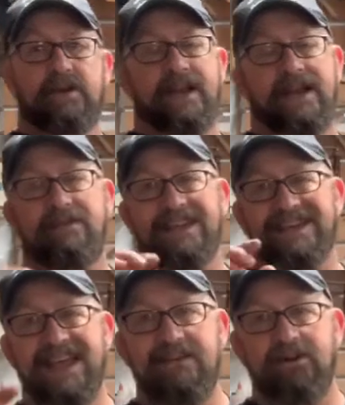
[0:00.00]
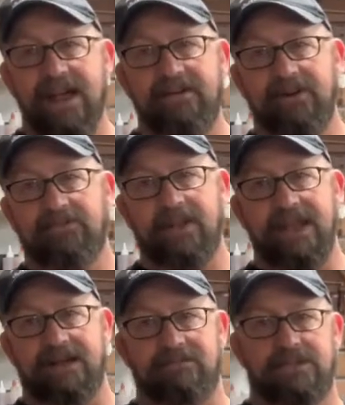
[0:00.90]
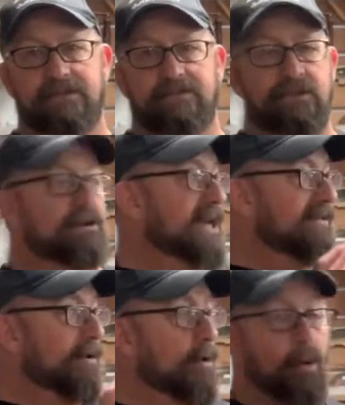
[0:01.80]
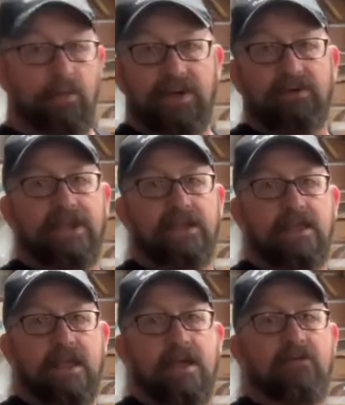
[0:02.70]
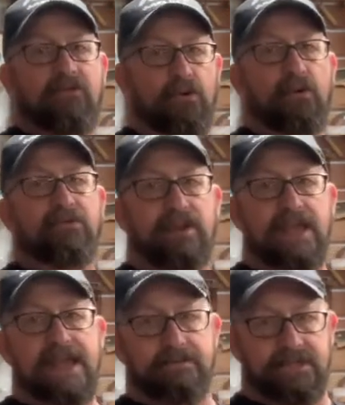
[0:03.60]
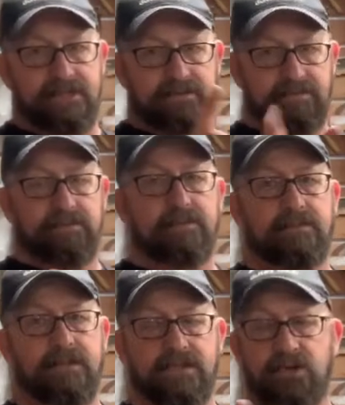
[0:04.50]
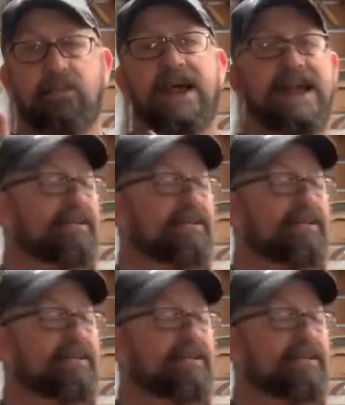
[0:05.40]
and I mean never, have enough clamps. You can have a whole building full of clamps, and then you might have